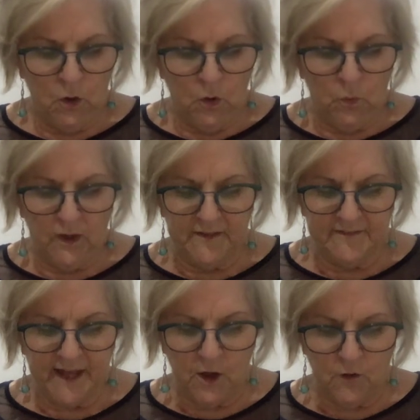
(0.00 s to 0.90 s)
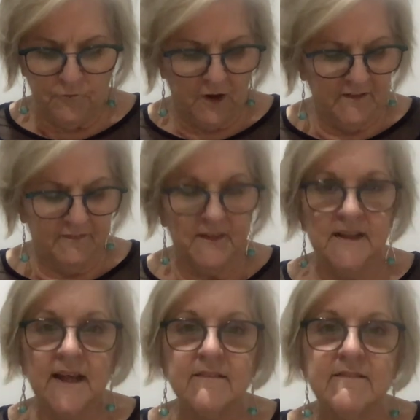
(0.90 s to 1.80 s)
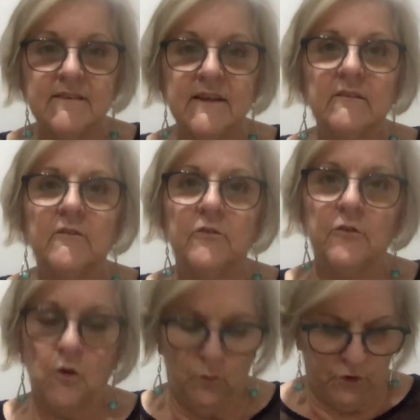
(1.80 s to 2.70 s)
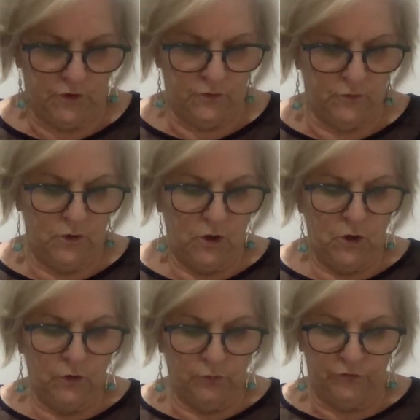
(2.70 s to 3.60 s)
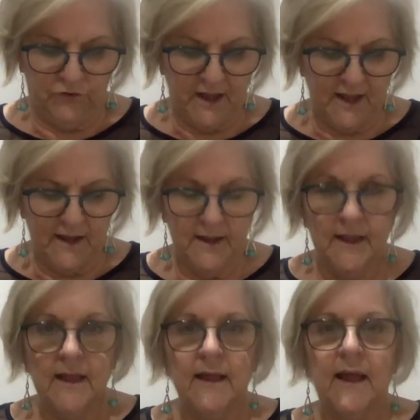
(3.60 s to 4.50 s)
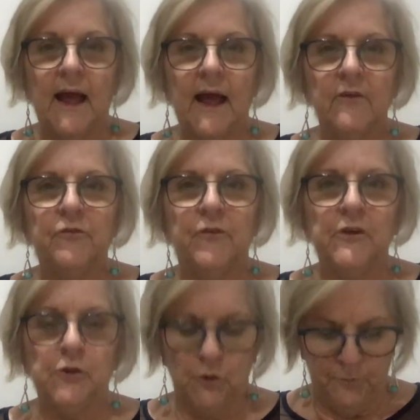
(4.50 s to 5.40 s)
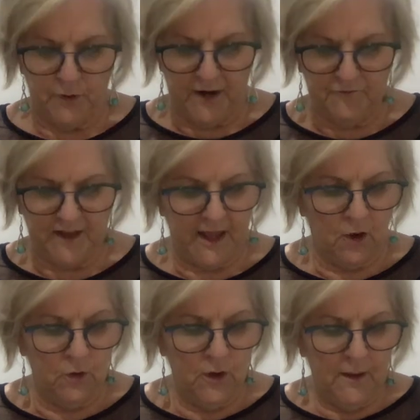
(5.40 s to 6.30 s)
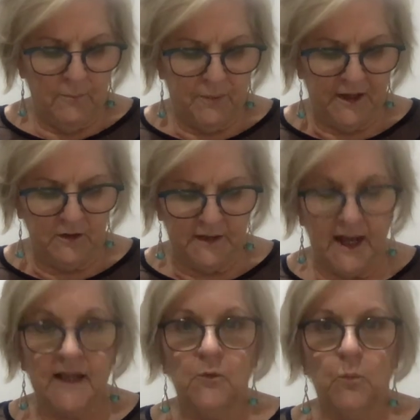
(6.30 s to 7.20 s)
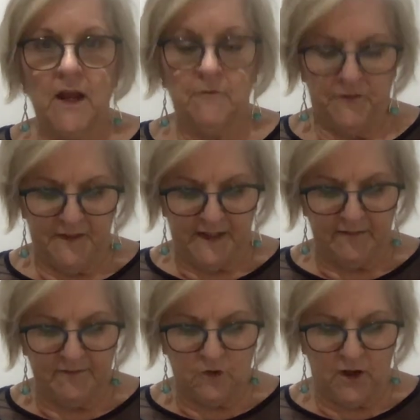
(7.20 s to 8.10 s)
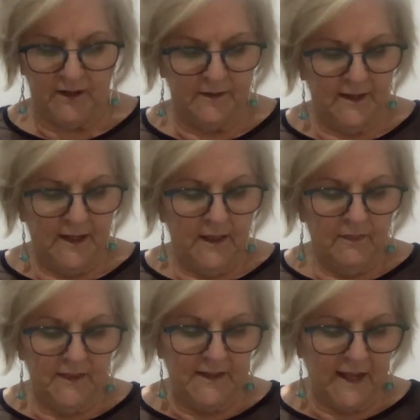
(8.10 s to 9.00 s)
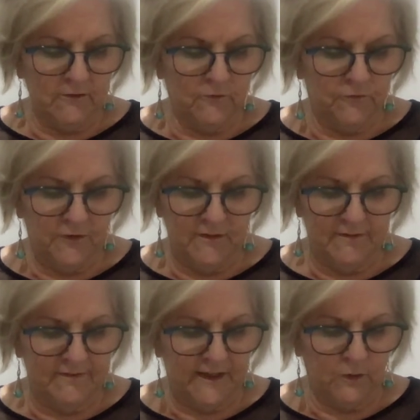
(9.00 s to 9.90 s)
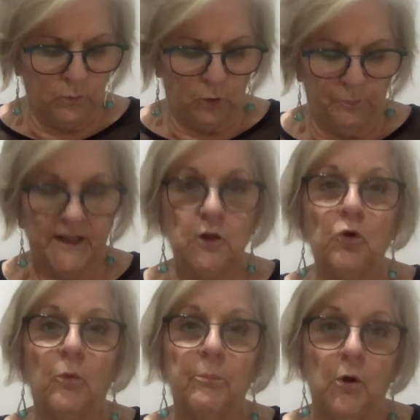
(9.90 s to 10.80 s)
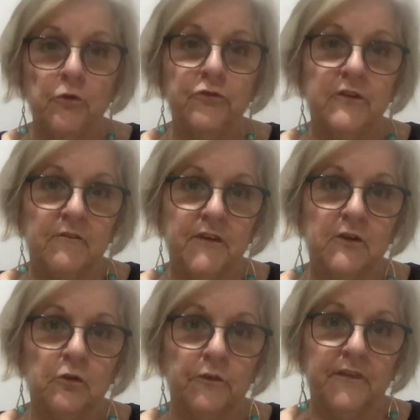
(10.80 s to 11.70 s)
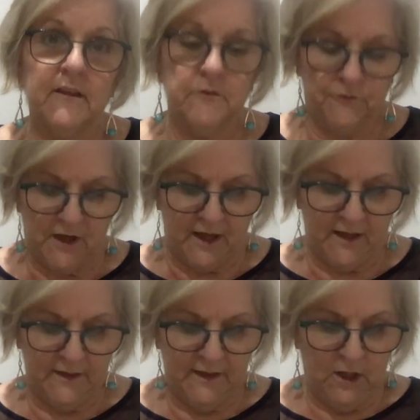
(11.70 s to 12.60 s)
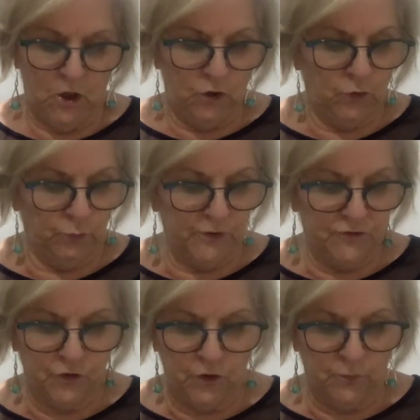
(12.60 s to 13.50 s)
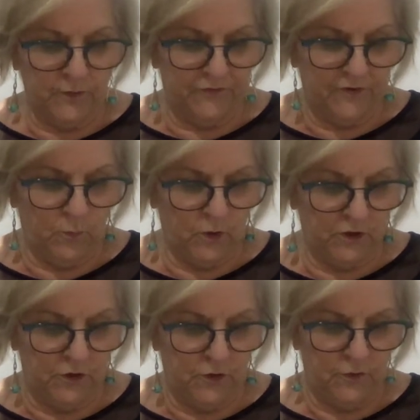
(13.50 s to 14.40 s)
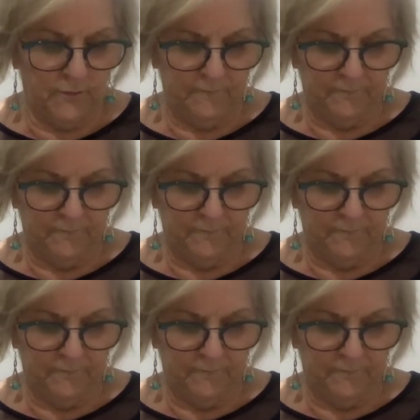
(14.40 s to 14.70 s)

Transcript: When Teo finds the next seal, so will you. You'll see. As for you, brave Teo, be on guard and wait for the next sign. The next seal will be your most difficult thus far. You'll return with someone new."